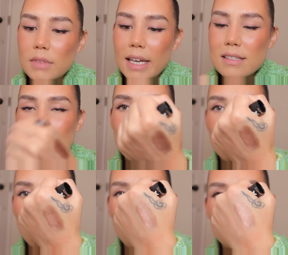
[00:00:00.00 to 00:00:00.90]
I guess like a
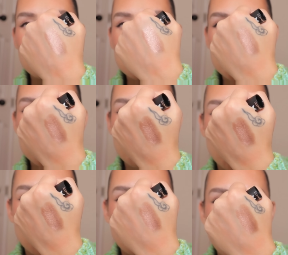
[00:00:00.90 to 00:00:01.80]
gold
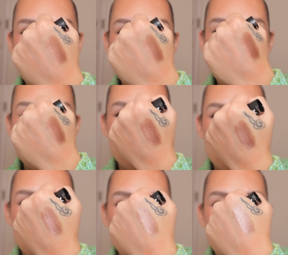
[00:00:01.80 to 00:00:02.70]
shimmer running through
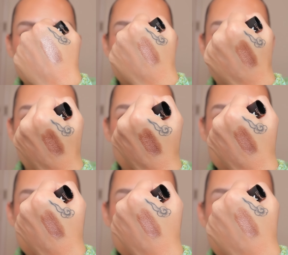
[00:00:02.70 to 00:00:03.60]
it, a gold
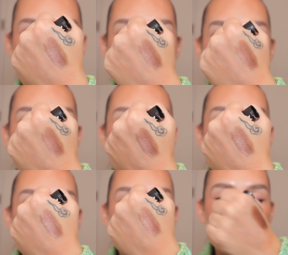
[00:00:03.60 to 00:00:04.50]
frost.
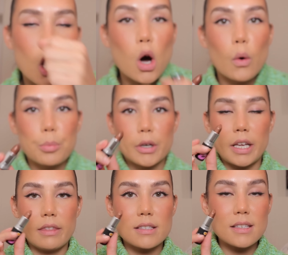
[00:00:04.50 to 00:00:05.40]
So
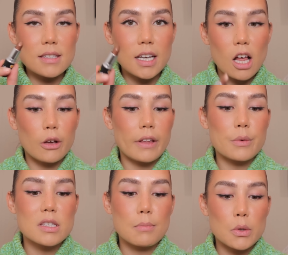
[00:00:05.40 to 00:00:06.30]
pretty. This is the color that I
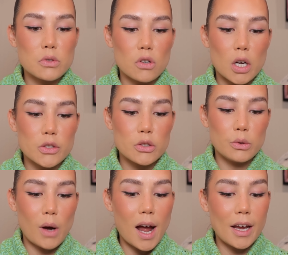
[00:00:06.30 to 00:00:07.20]
was the most drawn
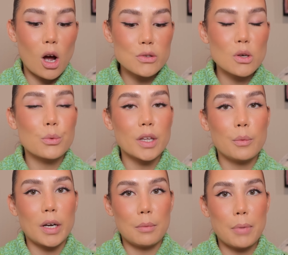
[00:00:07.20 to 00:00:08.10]
to. I also really
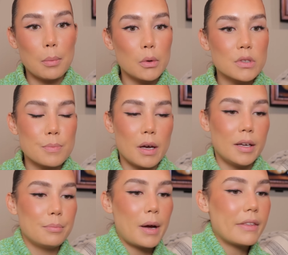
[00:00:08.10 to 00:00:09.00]
wanted bubbles,
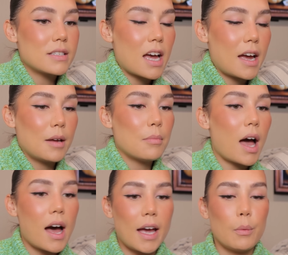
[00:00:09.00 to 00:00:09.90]
but by the time
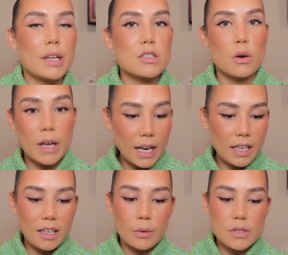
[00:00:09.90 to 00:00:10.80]
I went to go get
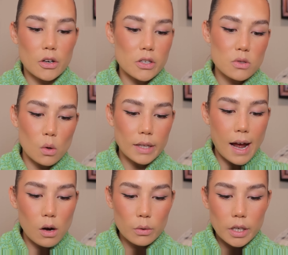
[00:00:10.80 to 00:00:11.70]
it, it was already sold
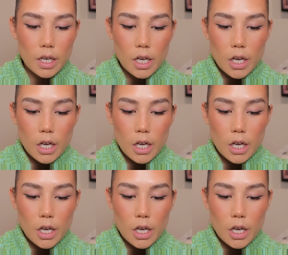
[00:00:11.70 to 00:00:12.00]
out.